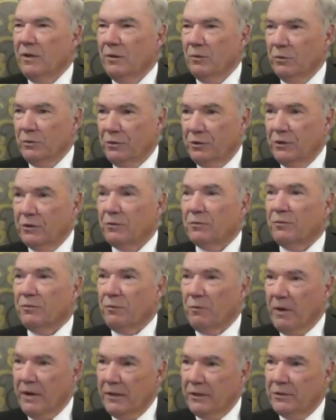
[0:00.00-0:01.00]
It was just
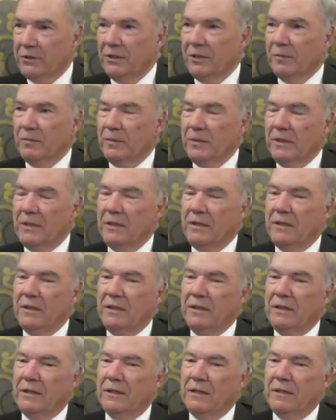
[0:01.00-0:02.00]
friendship, and
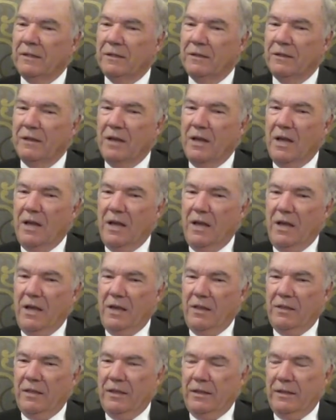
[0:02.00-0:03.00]

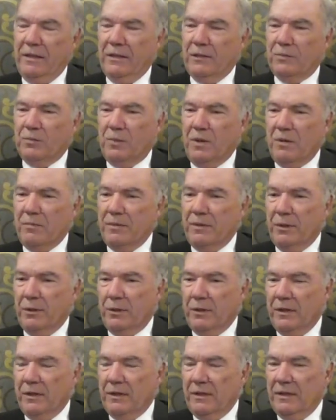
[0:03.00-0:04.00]
that's probably the
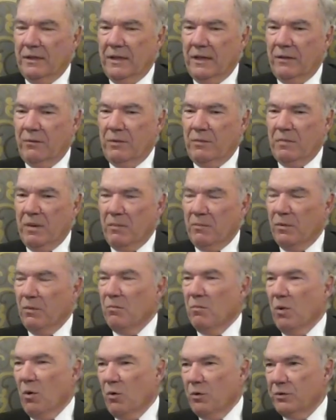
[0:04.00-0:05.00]
thing that I remember
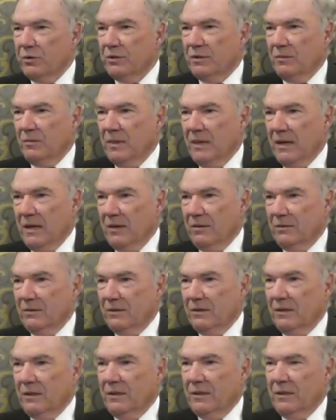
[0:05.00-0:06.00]
most
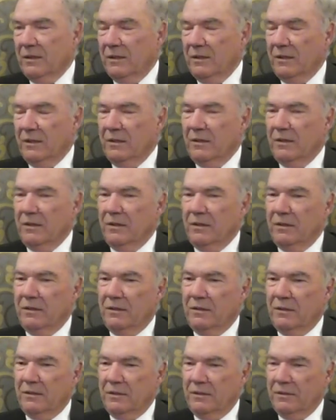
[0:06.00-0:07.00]
about
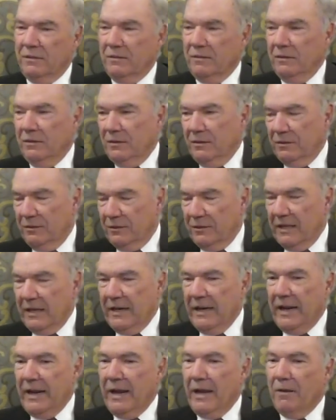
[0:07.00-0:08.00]
the
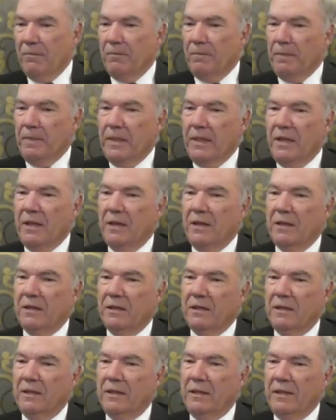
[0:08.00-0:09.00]
state AM,
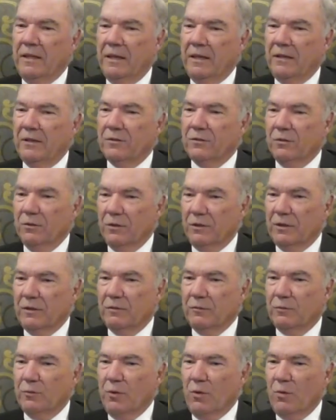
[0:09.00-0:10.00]
and that is
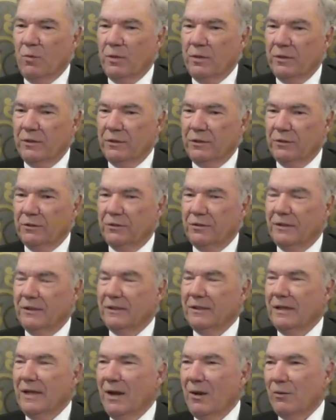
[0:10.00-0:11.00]
looking forward to just
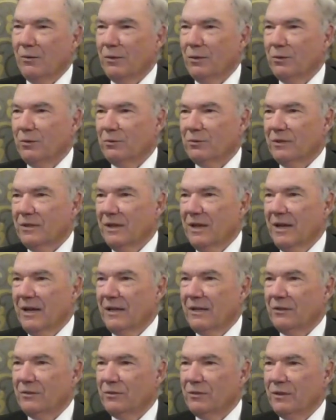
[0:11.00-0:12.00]
sitting down with those
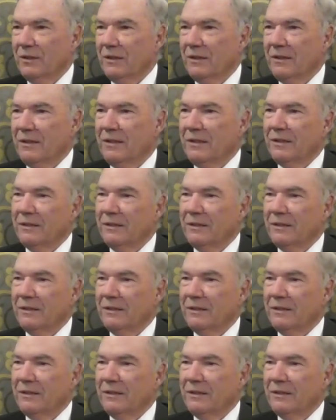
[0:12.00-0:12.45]
guys and